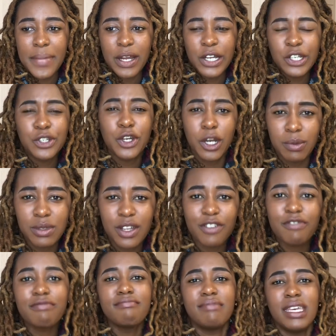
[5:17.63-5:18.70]
In terms
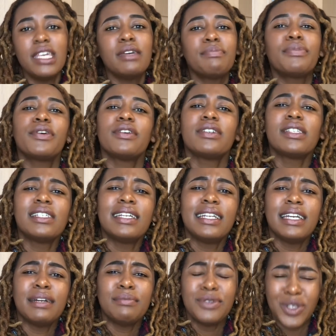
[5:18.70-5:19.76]
of me
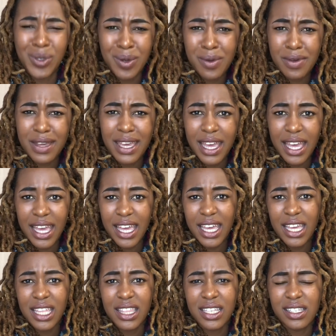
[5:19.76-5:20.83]
personally, I'm doing
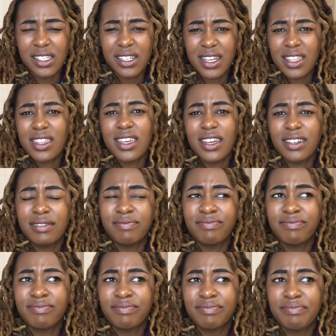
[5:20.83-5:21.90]
okay. There's nothing,
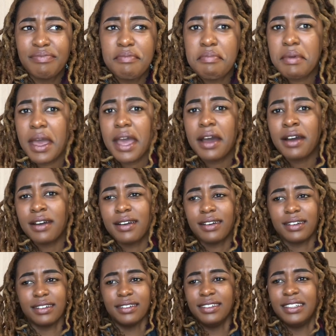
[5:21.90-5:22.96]

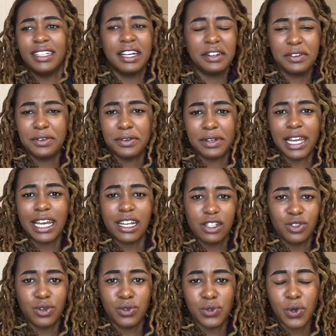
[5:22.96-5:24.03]
I don't know, like, I
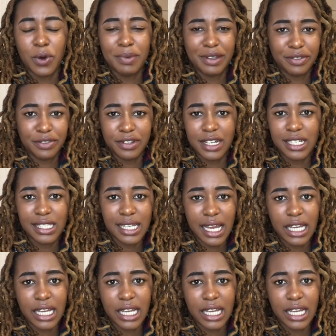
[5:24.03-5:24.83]
talk to all my friends.